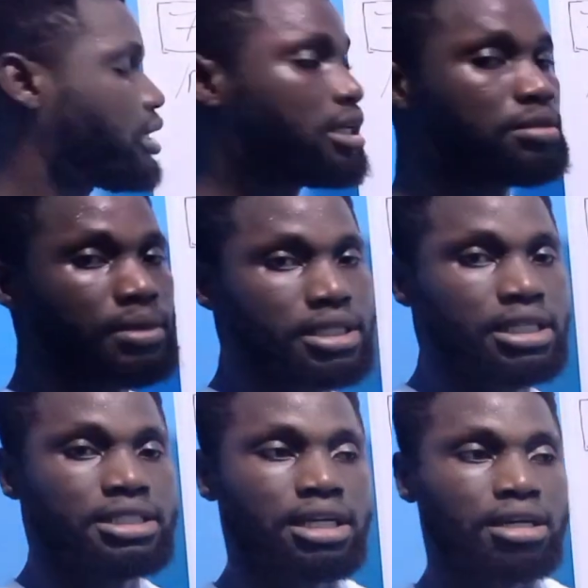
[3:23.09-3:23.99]
It means
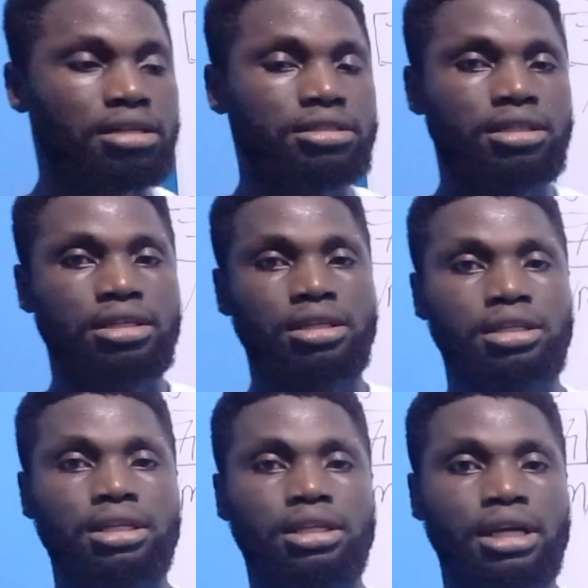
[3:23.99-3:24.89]
the child
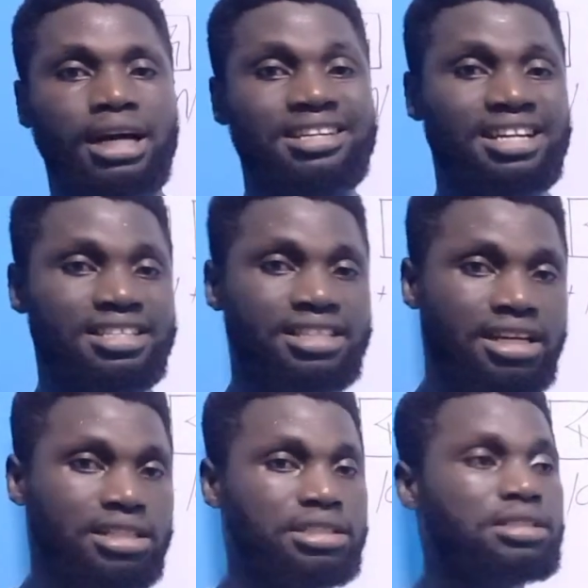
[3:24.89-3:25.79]

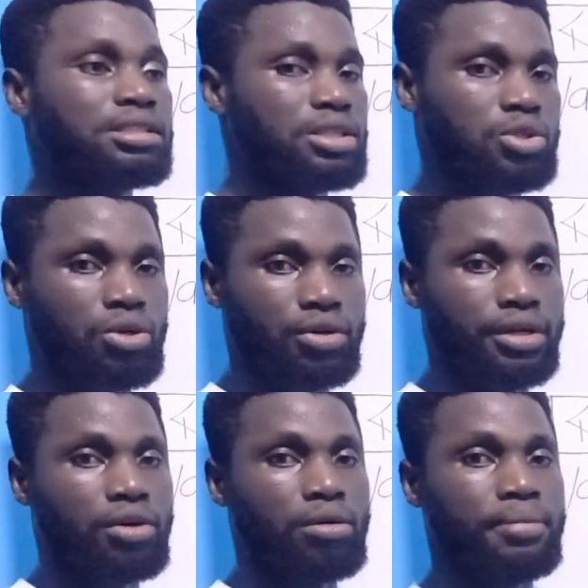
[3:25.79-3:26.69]
understands the
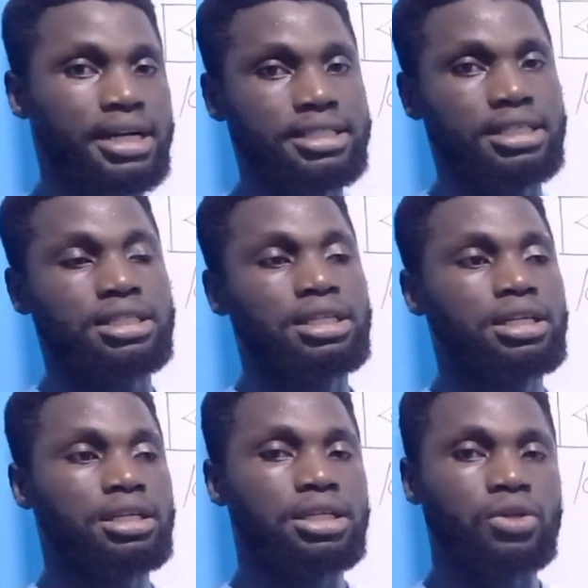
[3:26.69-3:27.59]
story or passage
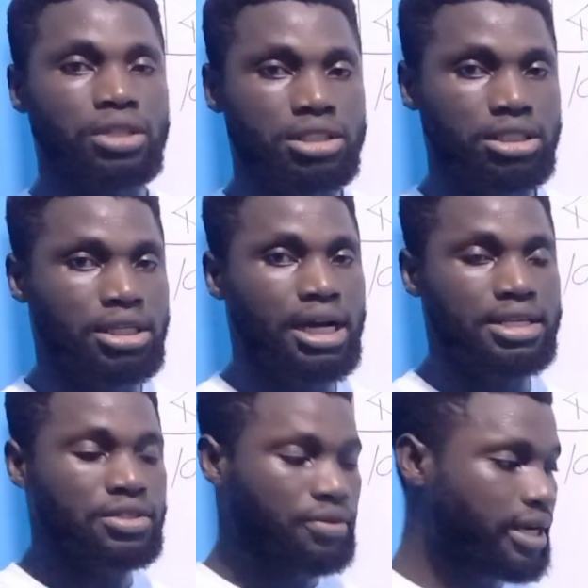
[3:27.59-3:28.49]
he or she
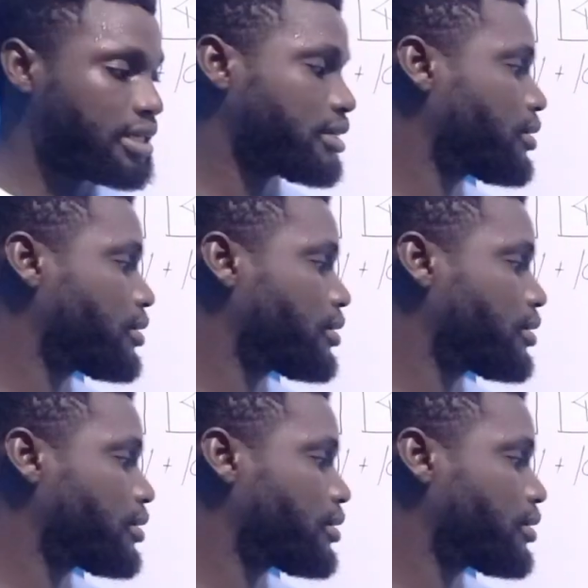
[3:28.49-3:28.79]
has read.